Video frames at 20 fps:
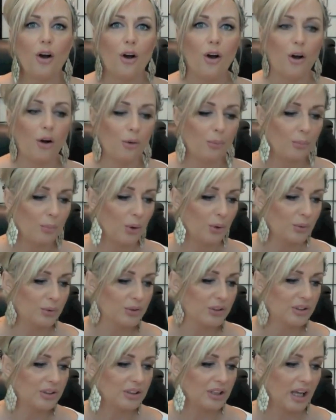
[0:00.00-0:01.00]

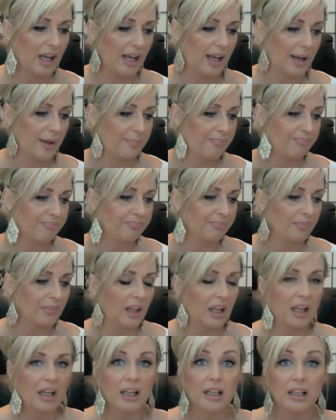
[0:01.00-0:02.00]
almost um,
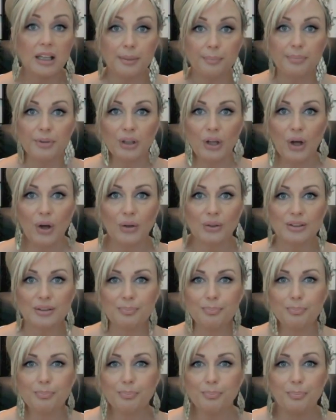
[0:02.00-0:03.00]
lip
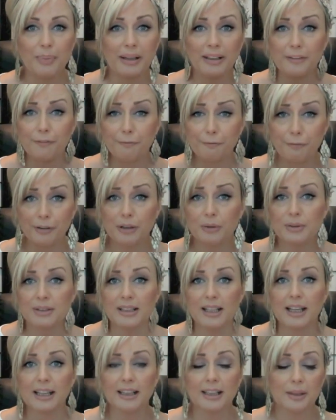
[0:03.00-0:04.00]
gloss, but it
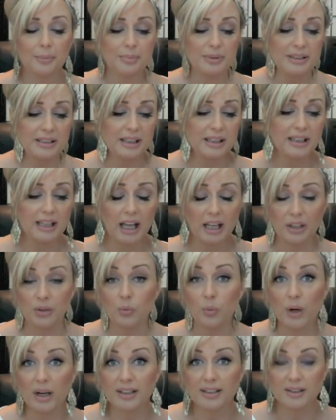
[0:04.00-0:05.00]
feels like lipstick and it
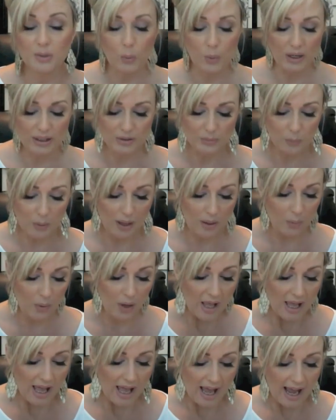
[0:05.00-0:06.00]
wears quite
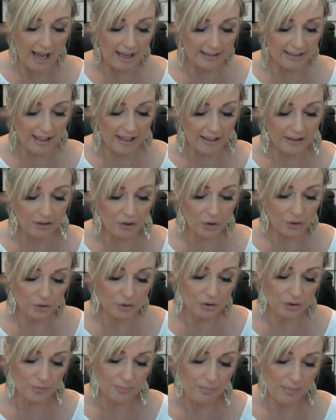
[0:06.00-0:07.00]
well. And I
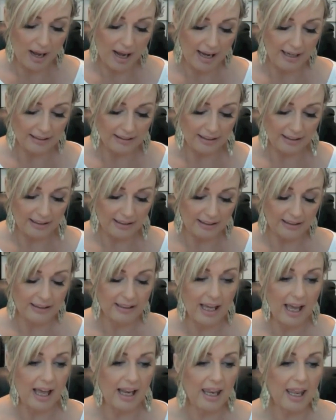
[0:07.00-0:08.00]
got mine
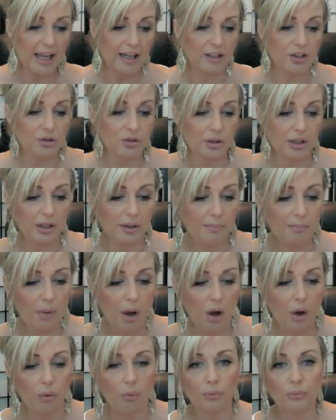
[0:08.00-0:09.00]
in electric
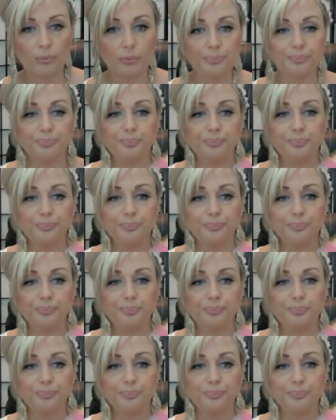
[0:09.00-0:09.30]
mauve,